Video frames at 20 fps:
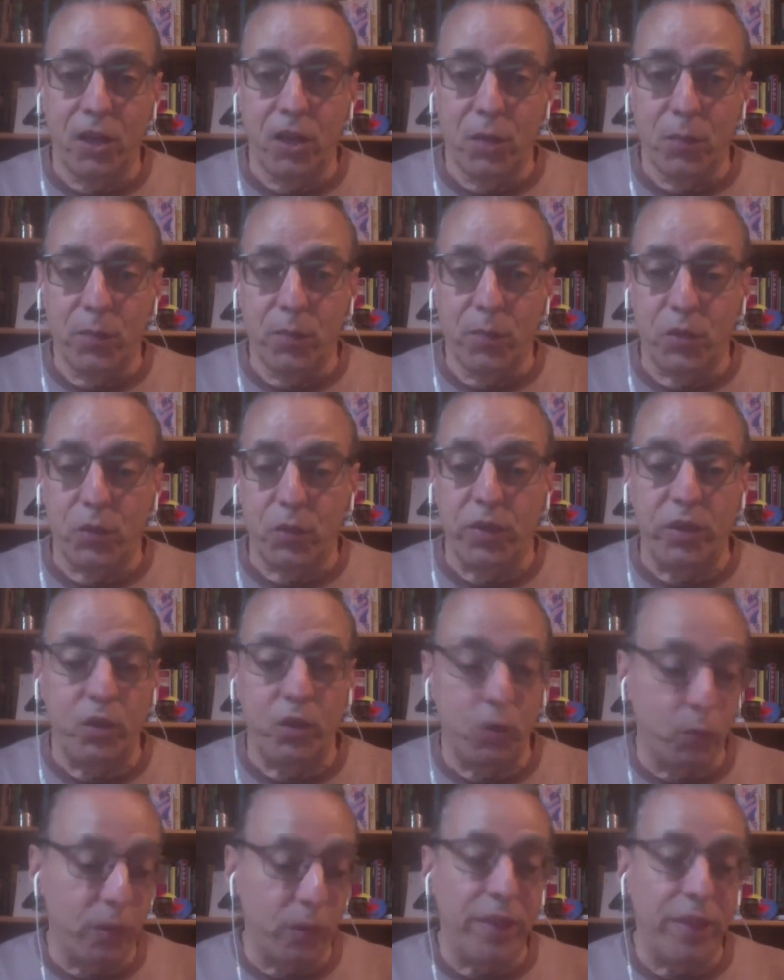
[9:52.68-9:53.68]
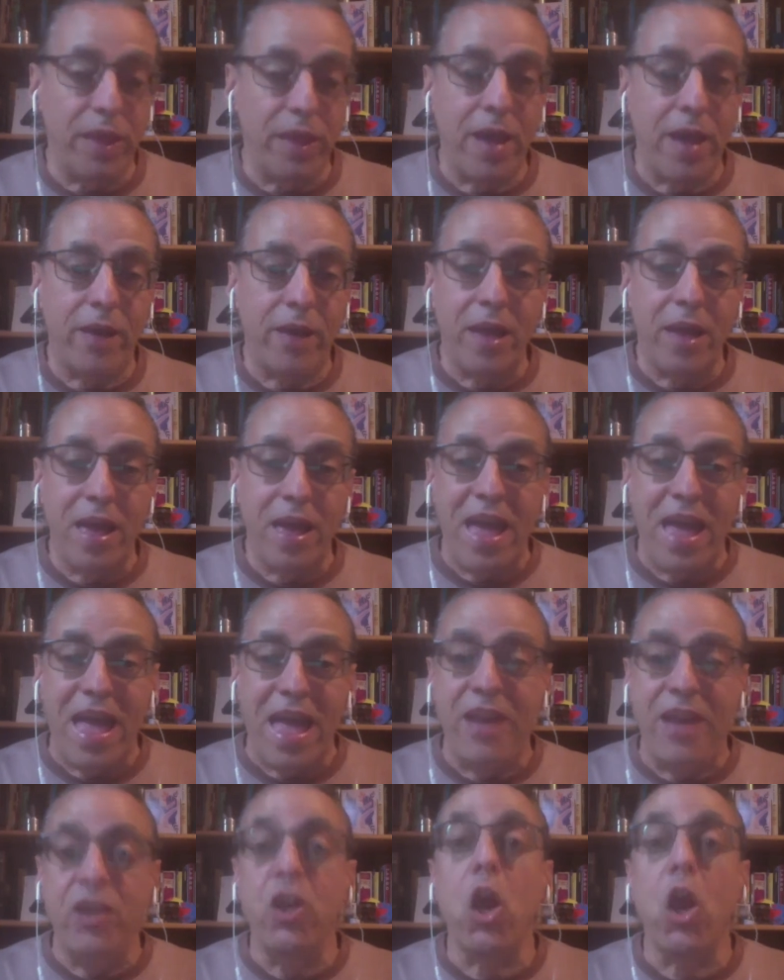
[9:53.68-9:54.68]
between doing that
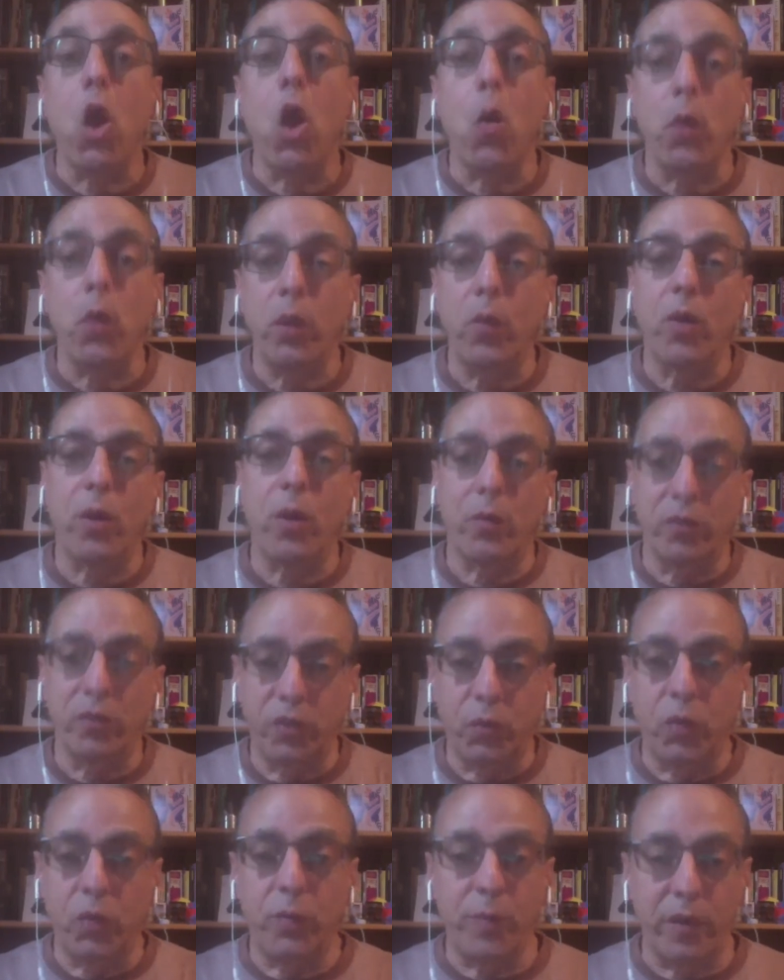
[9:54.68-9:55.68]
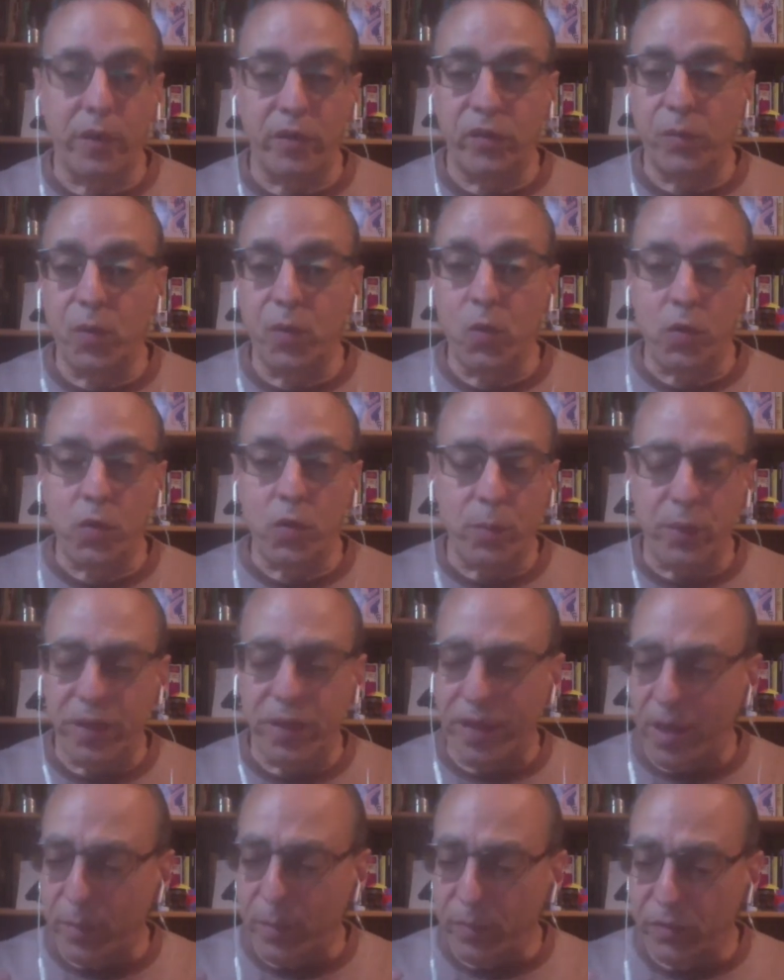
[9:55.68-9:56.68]
and knowing what I was doing by smoking
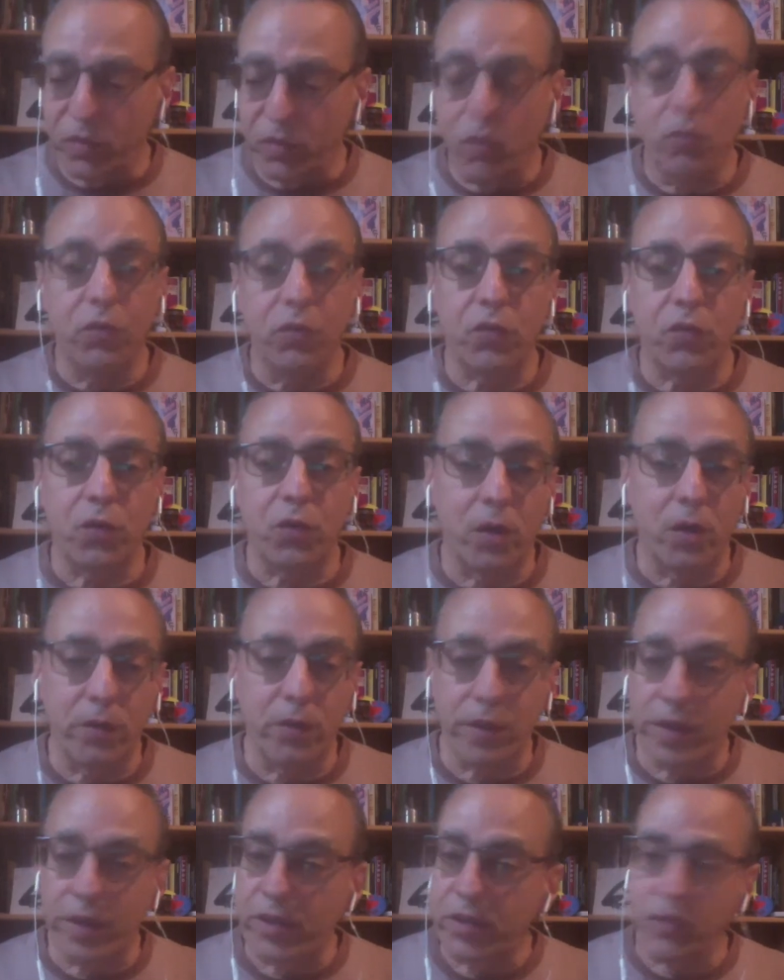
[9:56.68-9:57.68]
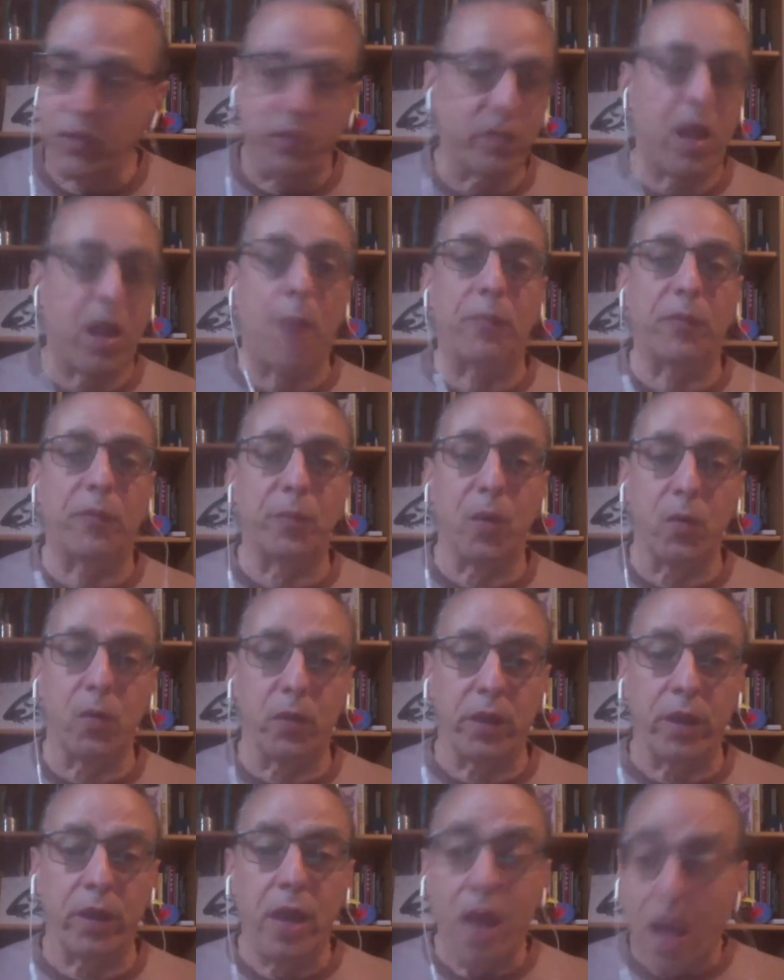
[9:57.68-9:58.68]
became so strong that I just stopped
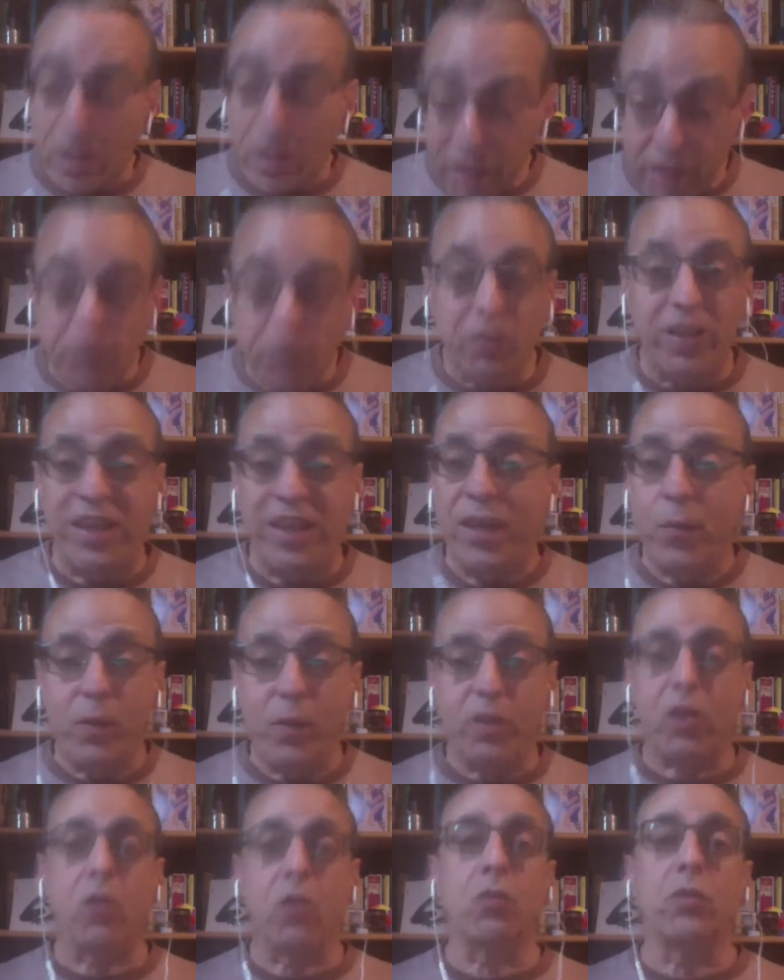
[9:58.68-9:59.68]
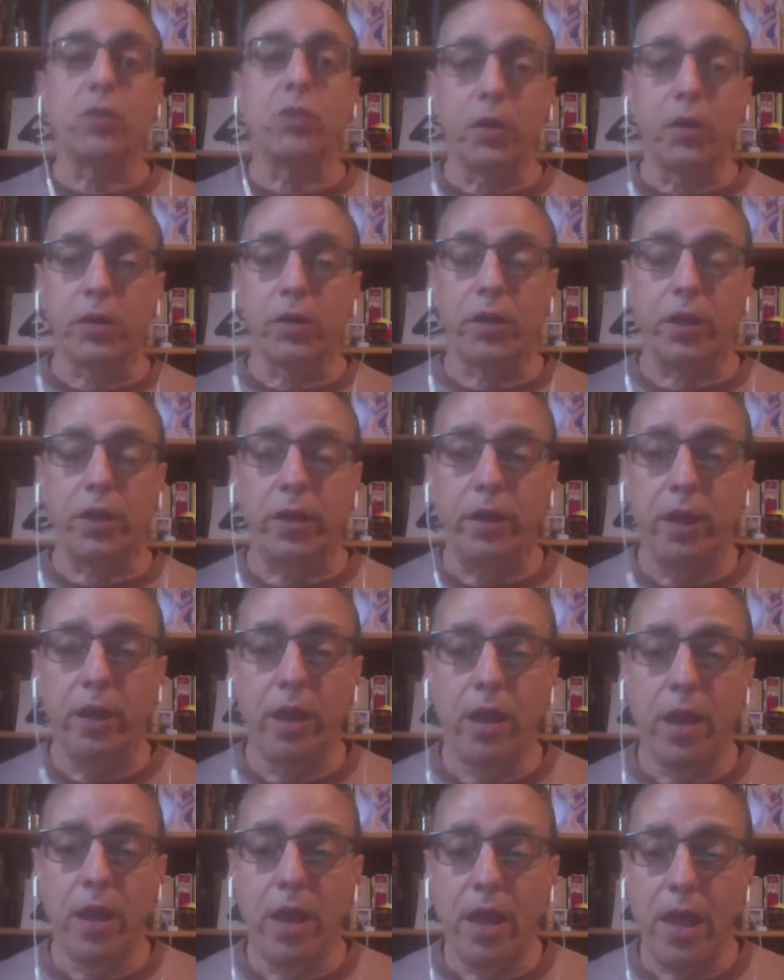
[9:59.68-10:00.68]
smoking. Literally, he went cold turkey
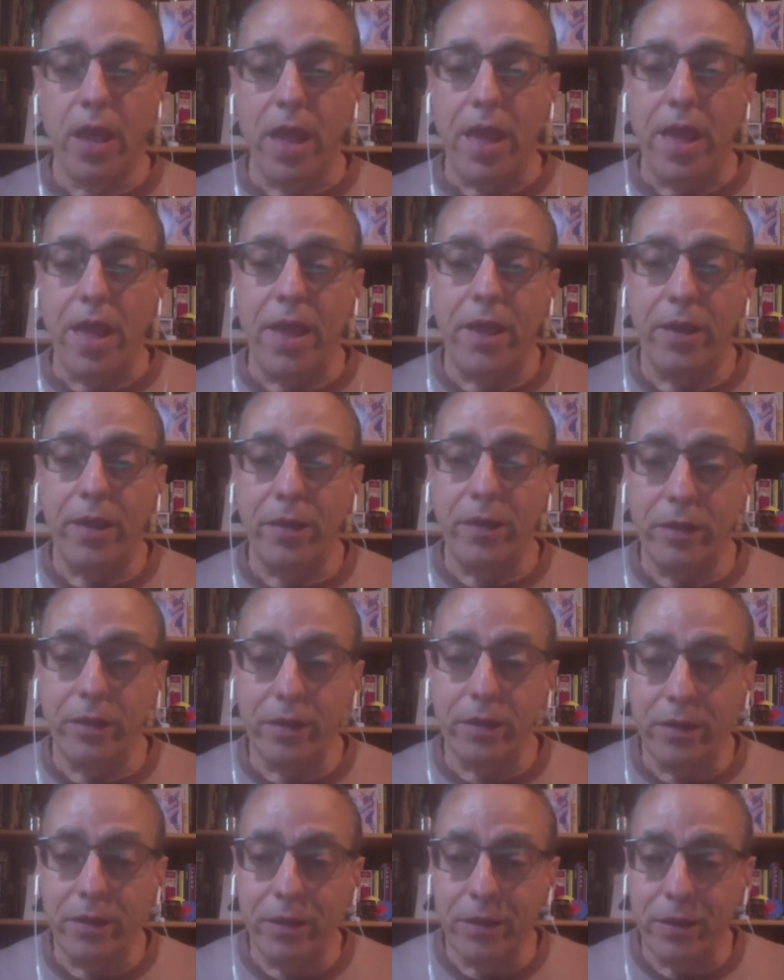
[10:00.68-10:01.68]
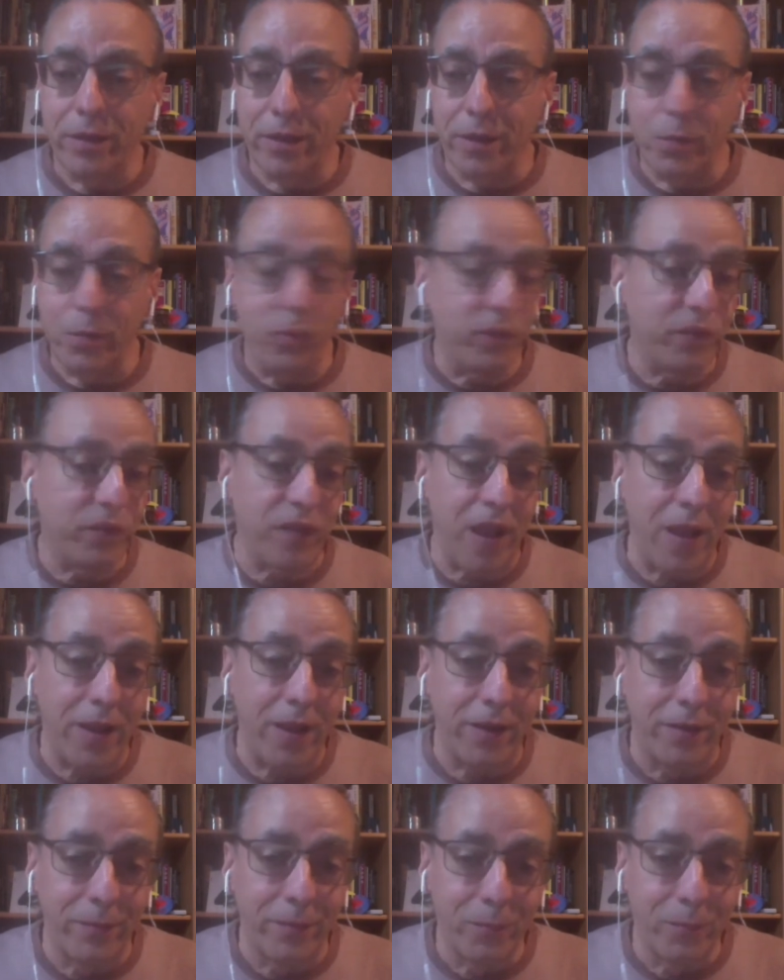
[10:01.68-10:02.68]
and he was
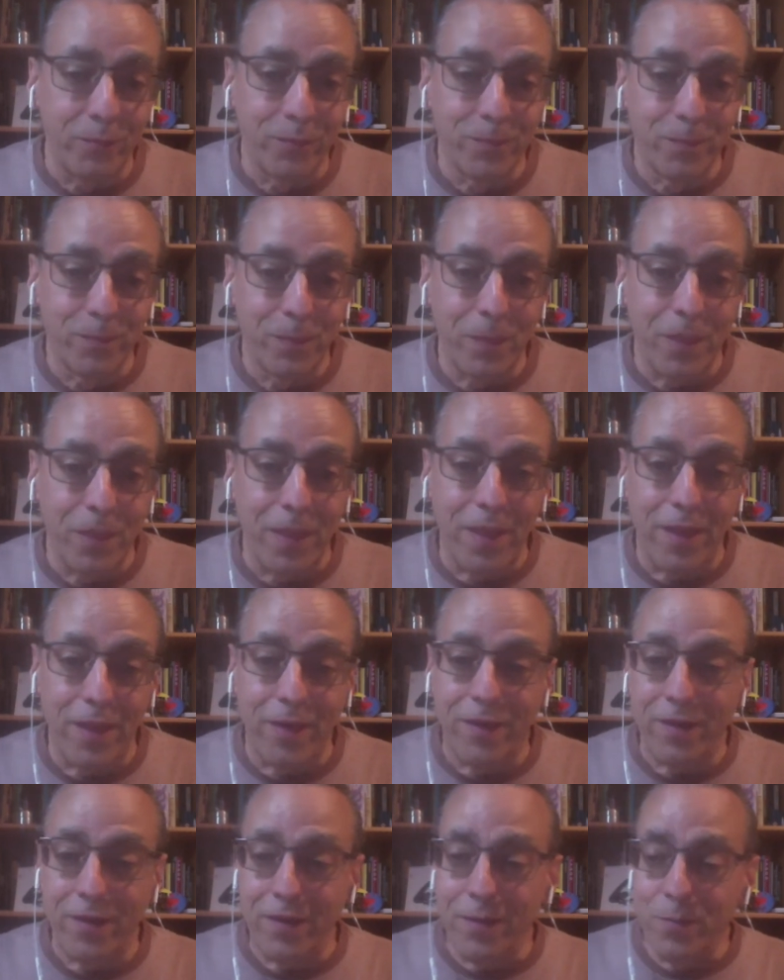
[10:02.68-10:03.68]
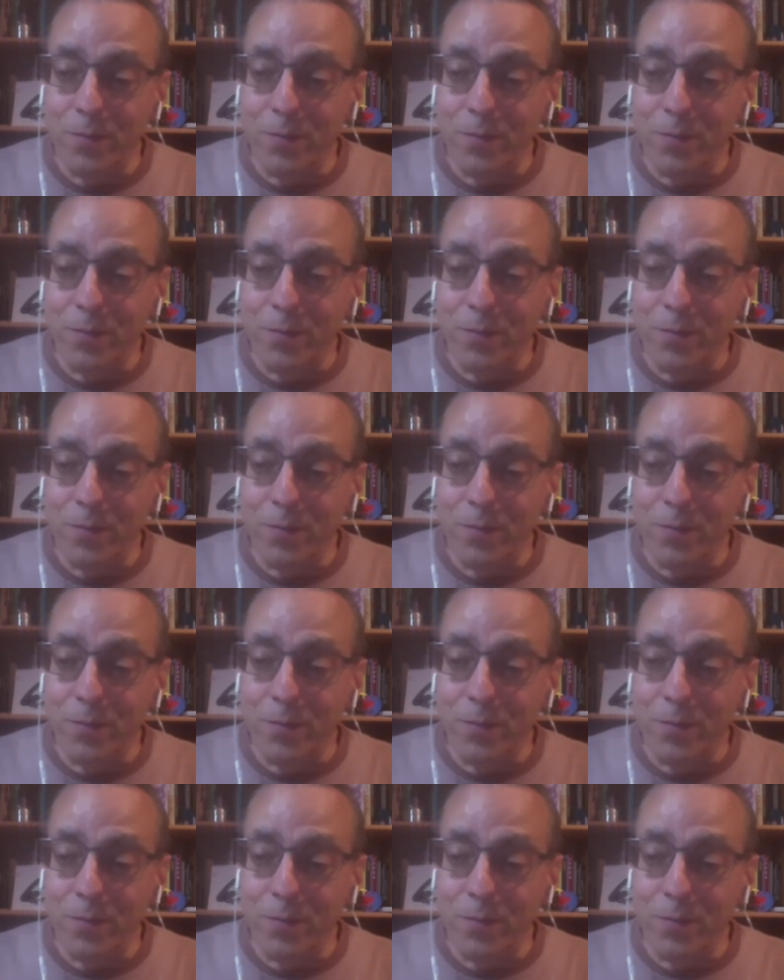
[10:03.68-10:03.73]
fine. And